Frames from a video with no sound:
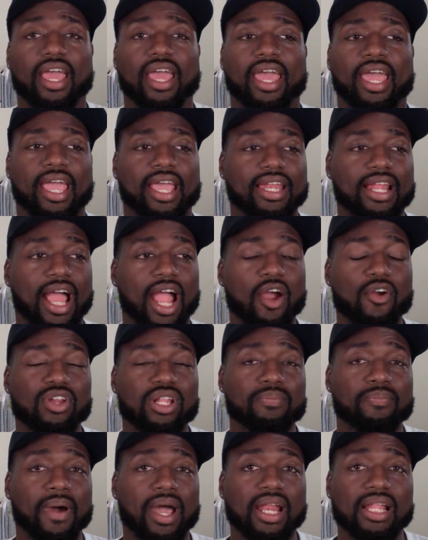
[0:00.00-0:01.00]
And I
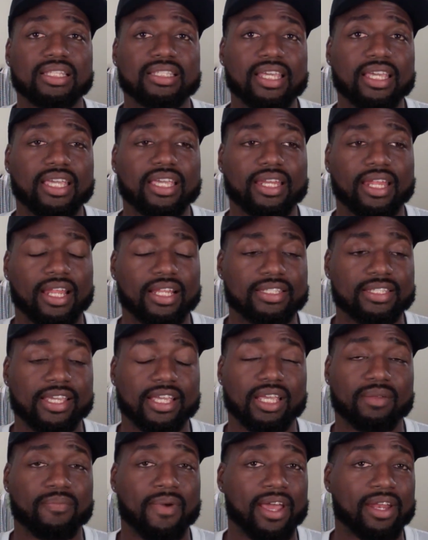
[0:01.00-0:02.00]
already bought a ticket, and the
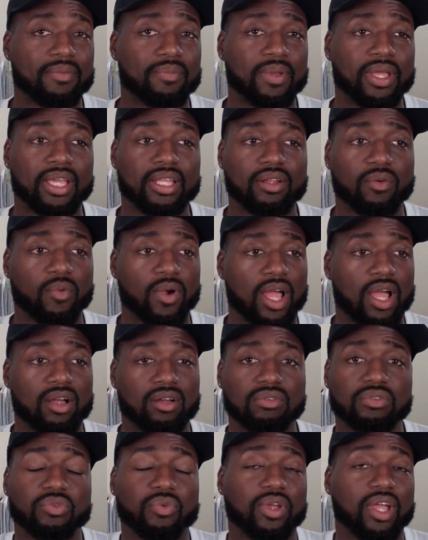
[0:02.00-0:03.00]
ticket might have been
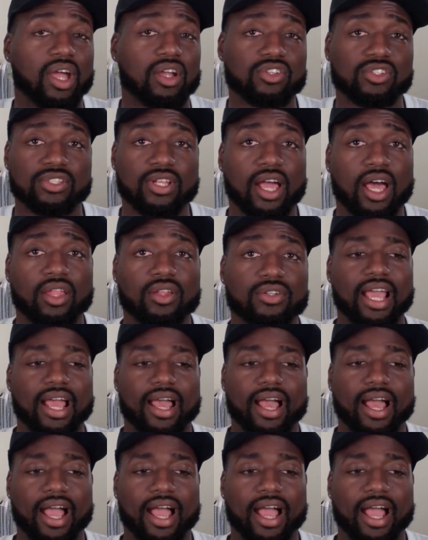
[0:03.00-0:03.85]
around $300.